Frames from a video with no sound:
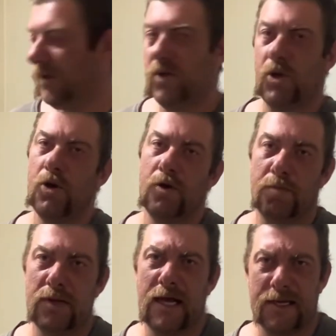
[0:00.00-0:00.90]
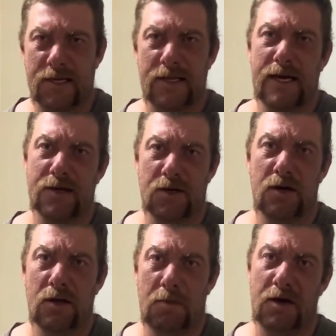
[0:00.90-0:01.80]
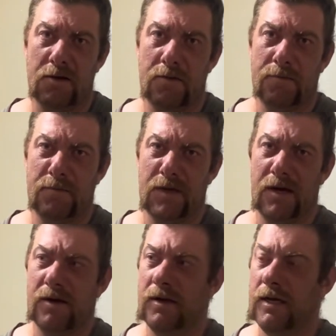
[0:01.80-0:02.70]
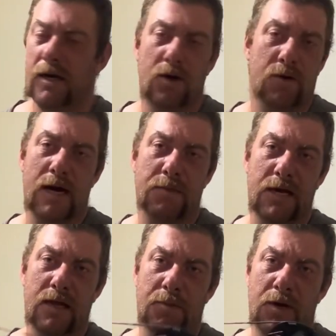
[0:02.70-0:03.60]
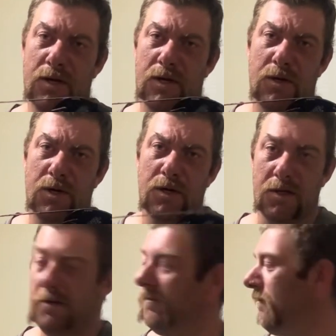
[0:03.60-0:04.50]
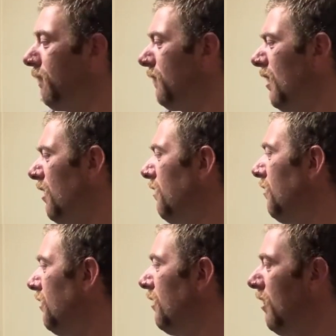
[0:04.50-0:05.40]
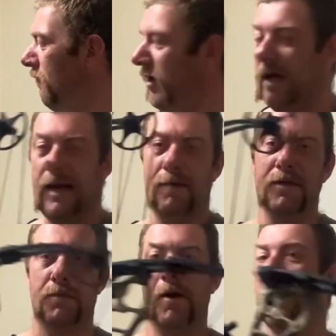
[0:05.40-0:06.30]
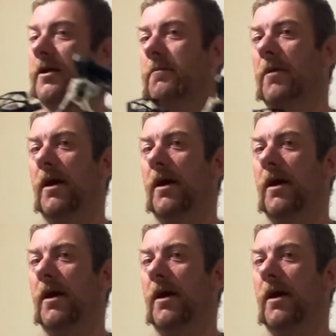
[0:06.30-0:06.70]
$2,000+ bow. You know, it all comes down to the person who shoots it. You know, but I love this bow. It's my